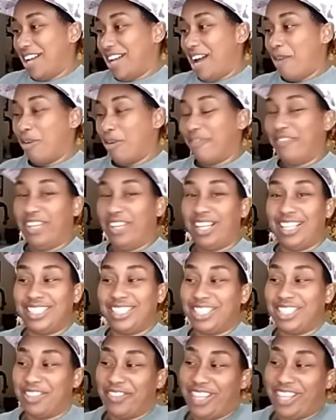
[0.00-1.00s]
our
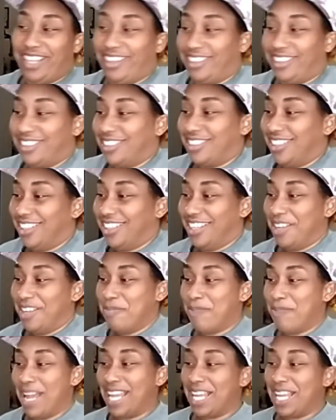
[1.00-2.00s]
village over here.
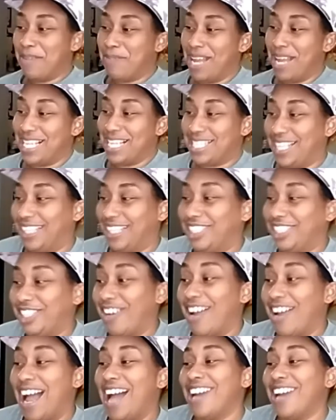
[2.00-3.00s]
Make it make sense
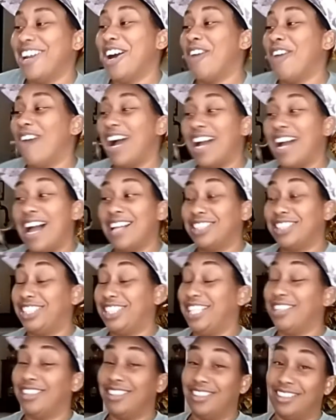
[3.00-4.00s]
straight. I know. I, I
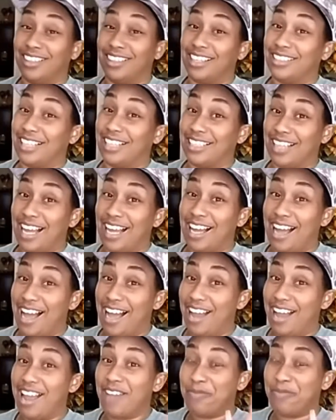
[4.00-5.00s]
she look.
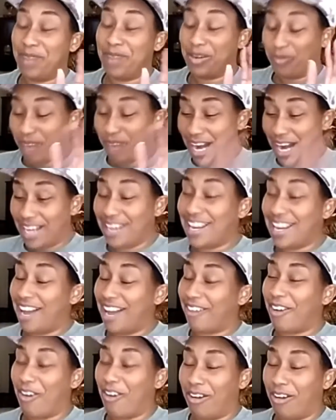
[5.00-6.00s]
I have been writing
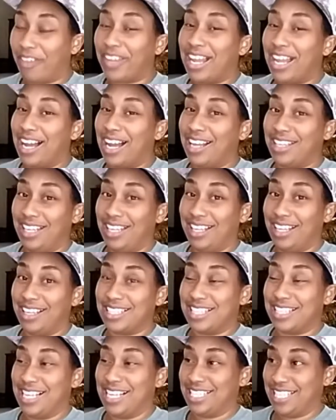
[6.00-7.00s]
down all the
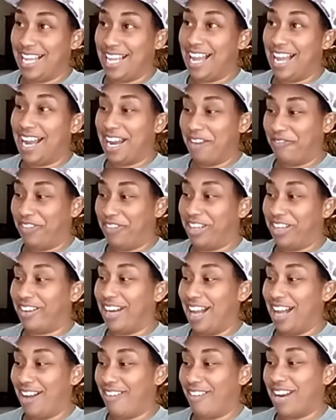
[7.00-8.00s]
ideas, and I said I gotta figure
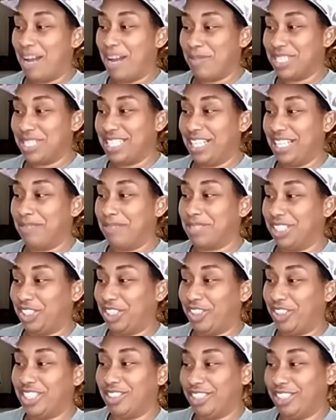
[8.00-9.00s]
it out. And I'm gonna send them to
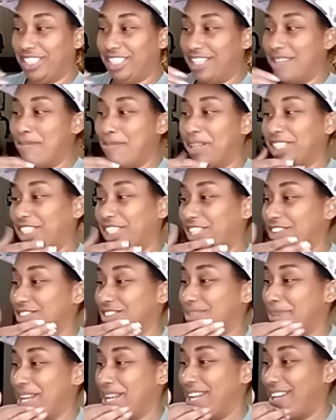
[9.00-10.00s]
Trish so she can get my
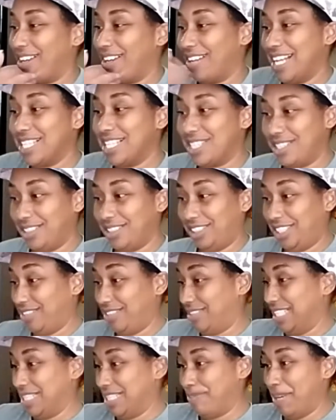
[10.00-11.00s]
shirts ready. That's
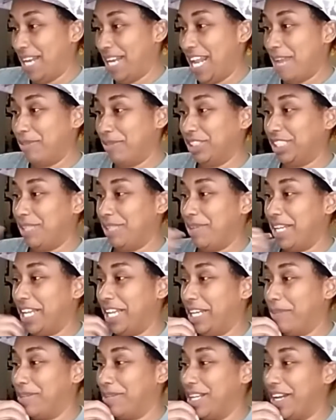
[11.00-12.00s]
that's my neighbor. She be
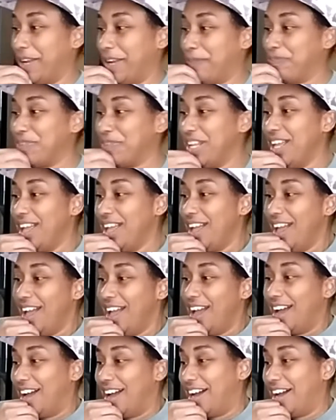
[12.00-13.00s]
getting them down.
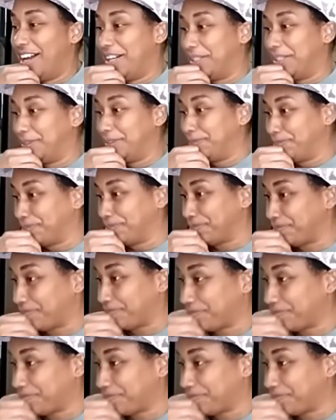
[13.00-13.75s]
Um,